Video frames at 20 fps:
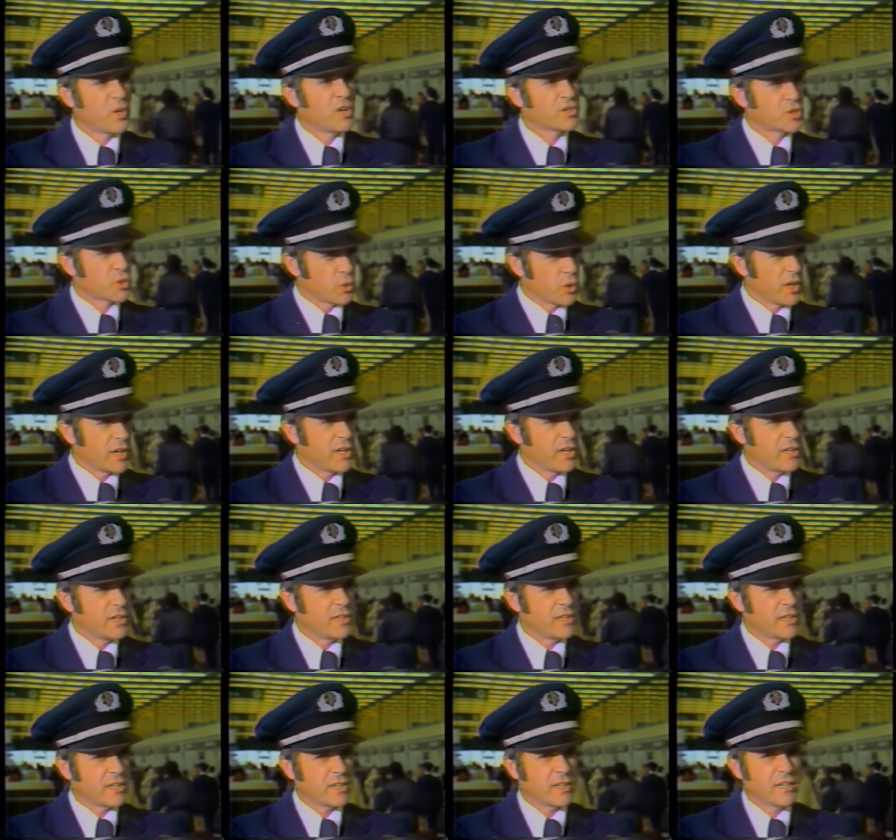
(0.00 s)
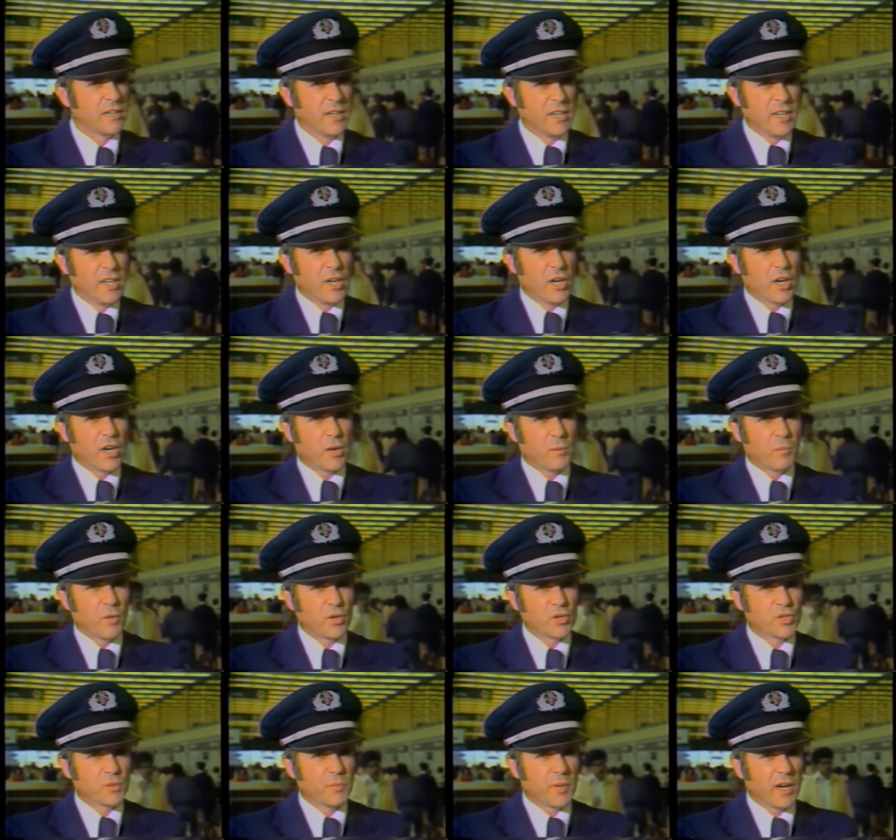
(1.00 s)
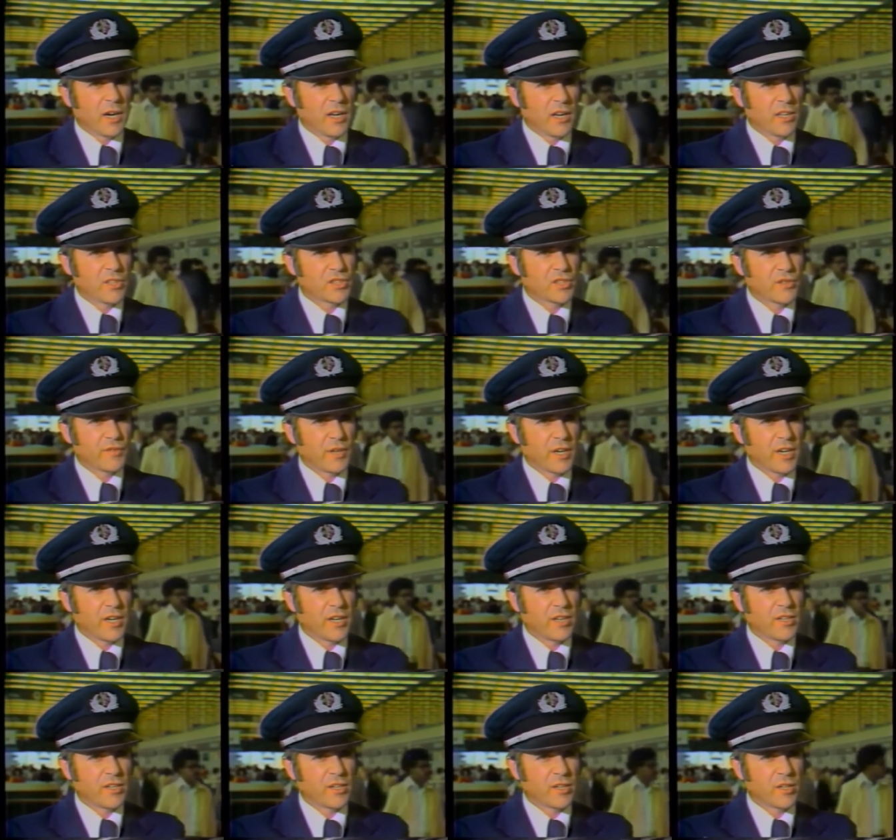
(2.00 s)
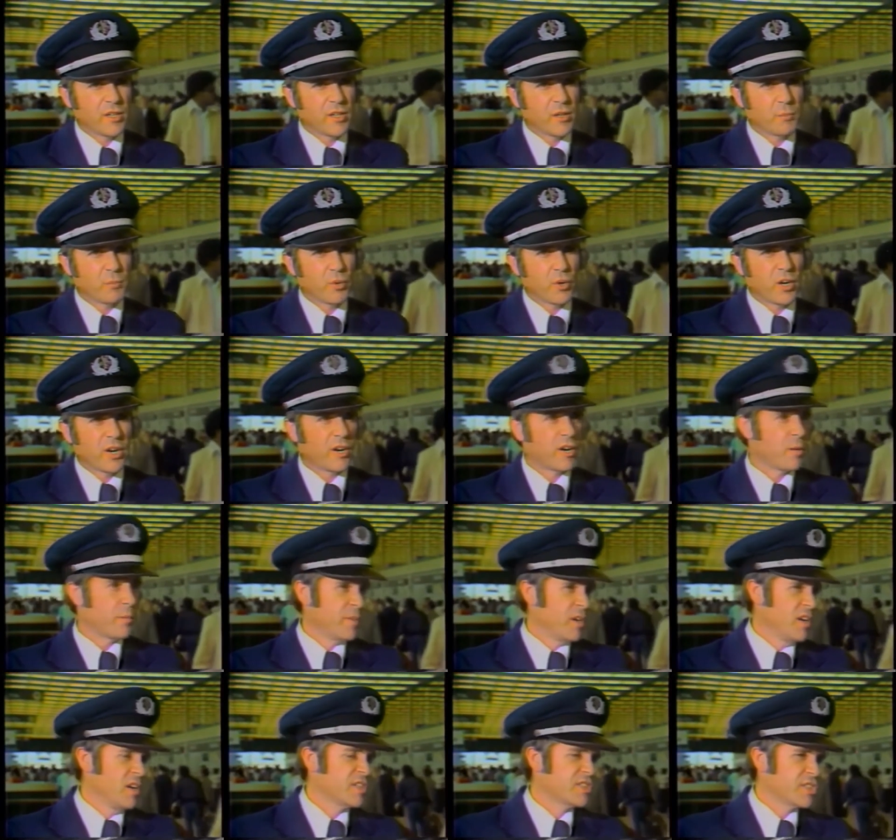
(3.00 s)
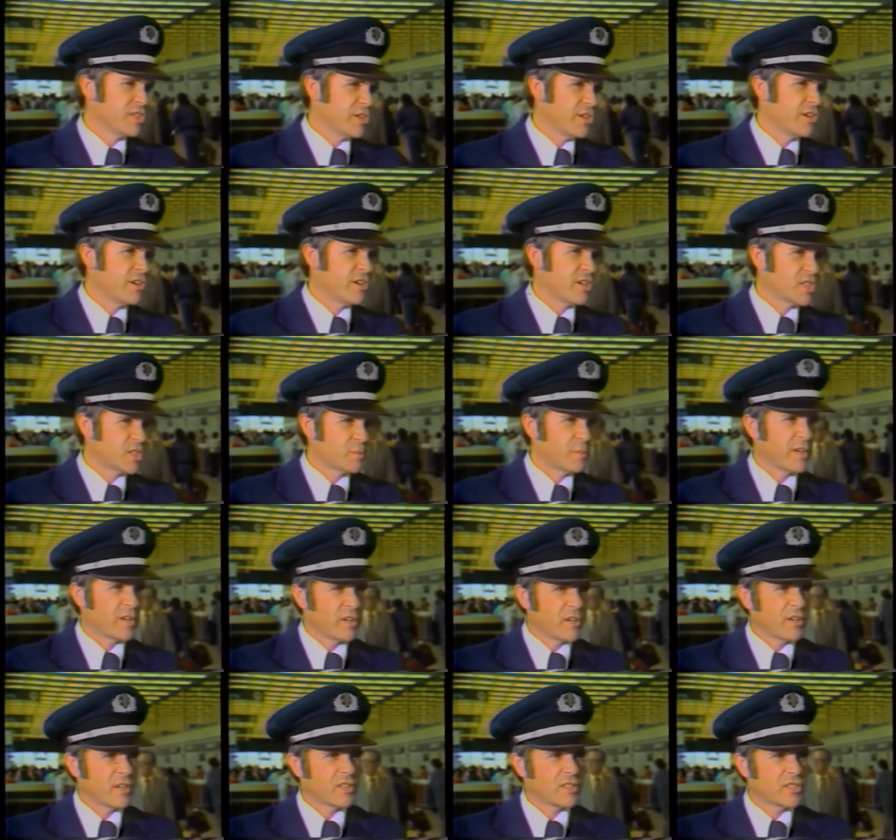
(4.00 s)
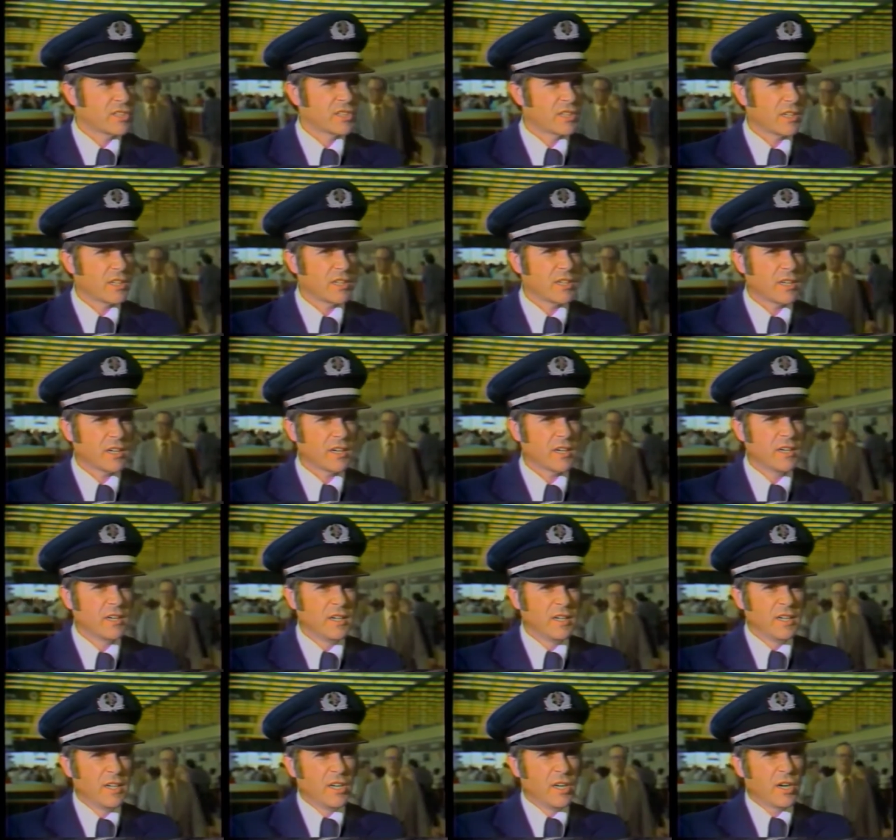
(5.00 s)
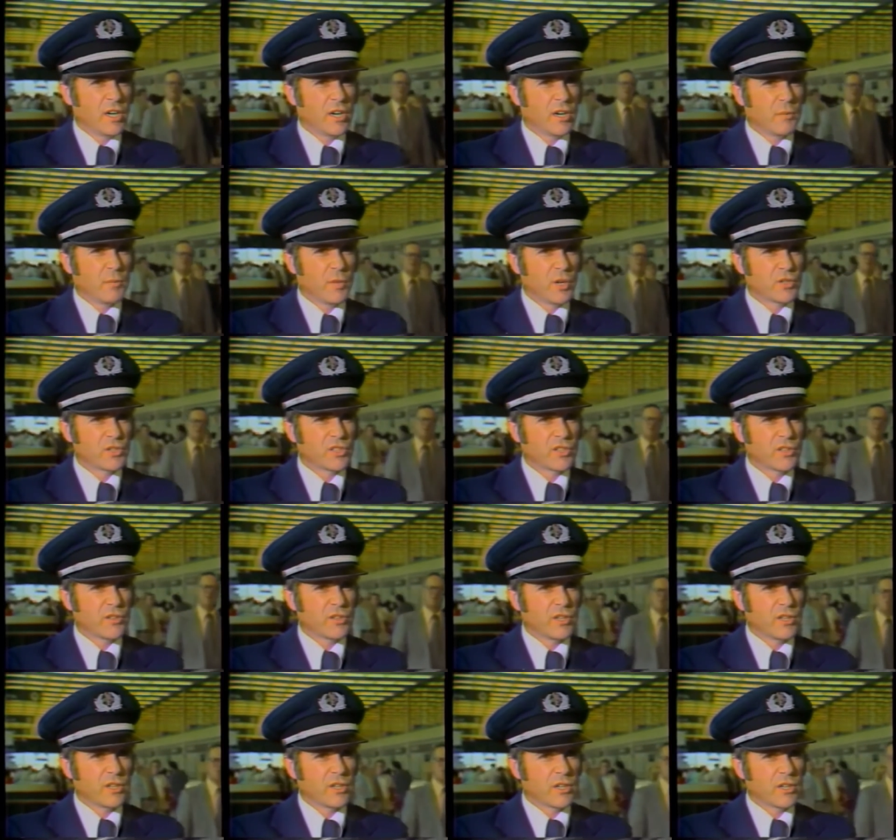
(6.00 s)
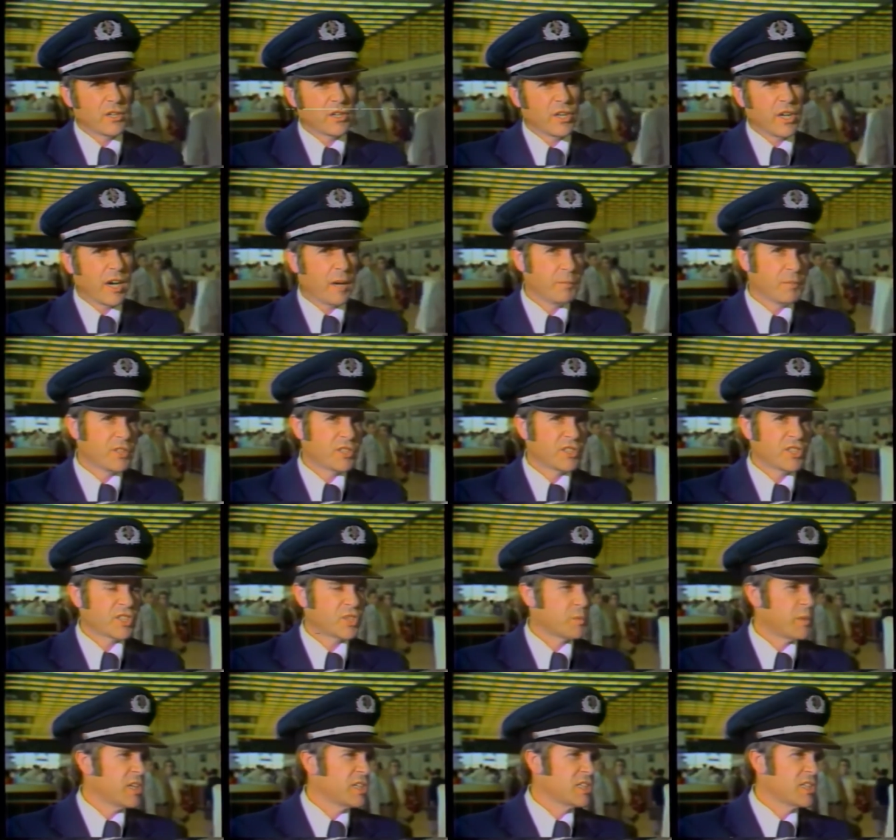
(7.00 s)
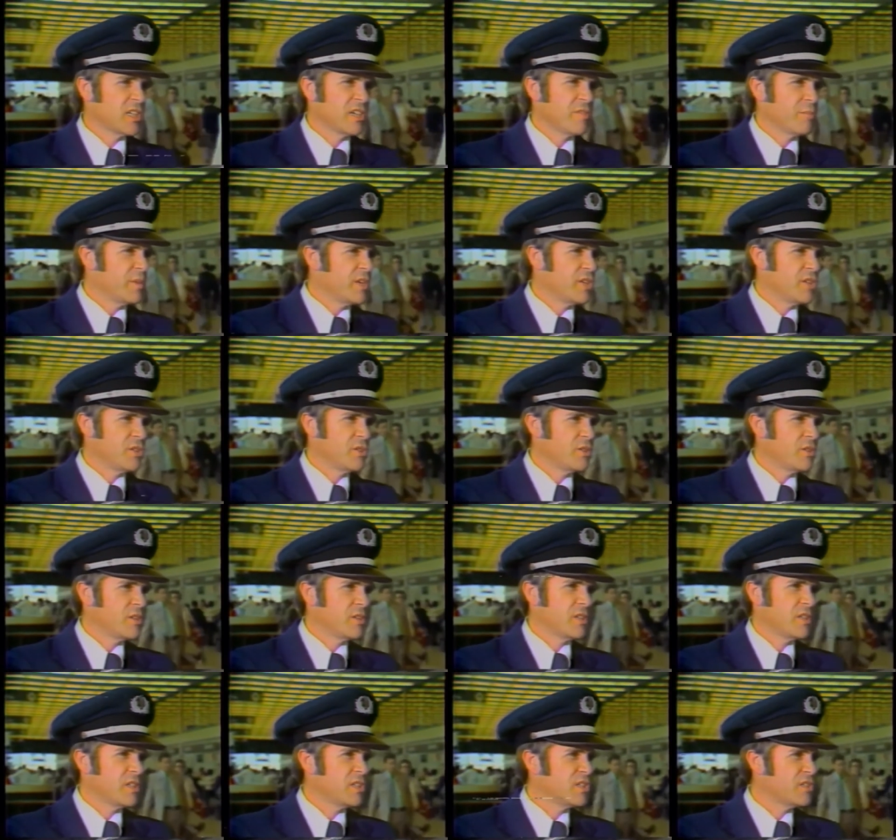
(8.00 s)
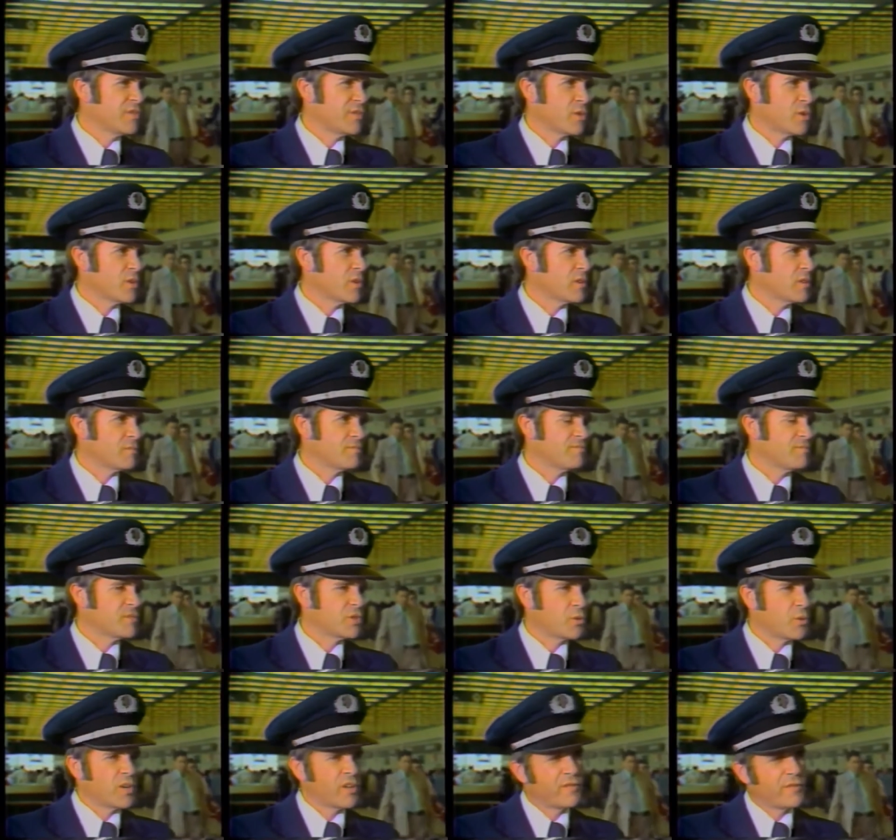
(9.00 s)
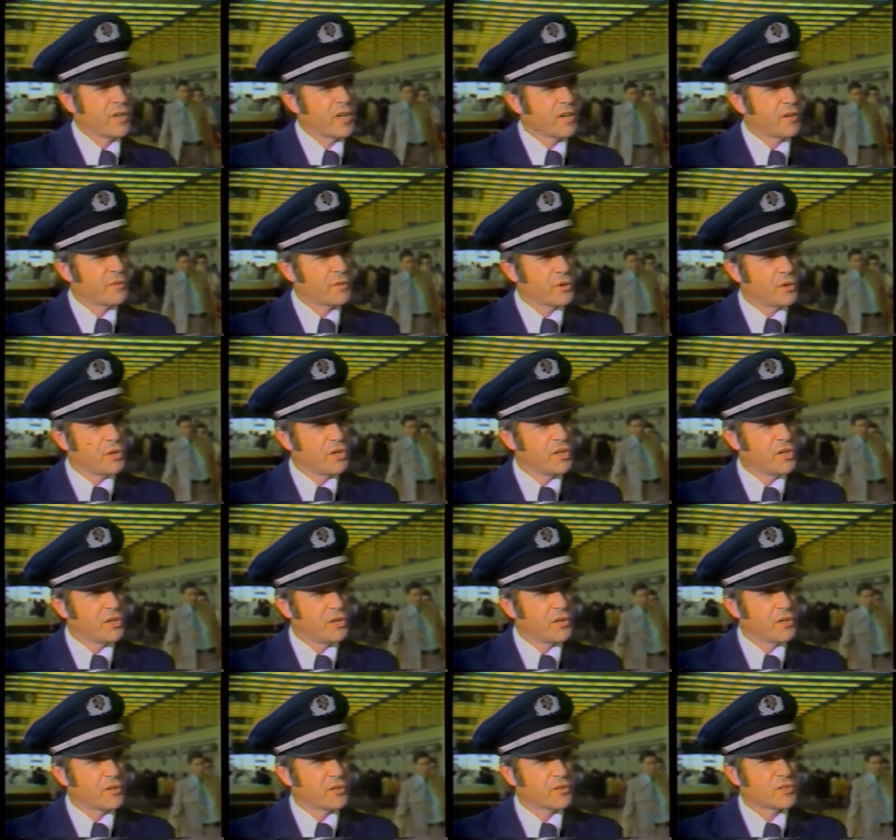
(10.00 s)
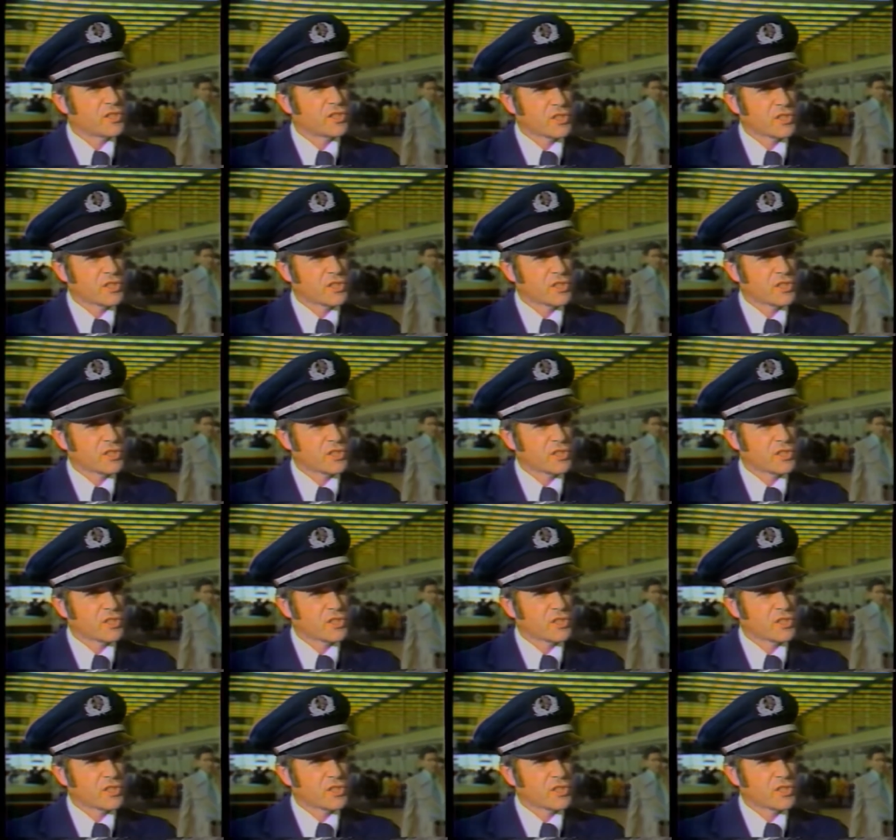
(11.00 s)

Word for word: trained. Uh, uh most pilots have had uh, prior military experience, and uh, most of the captains, especially, have been doing this for 25, 30 years.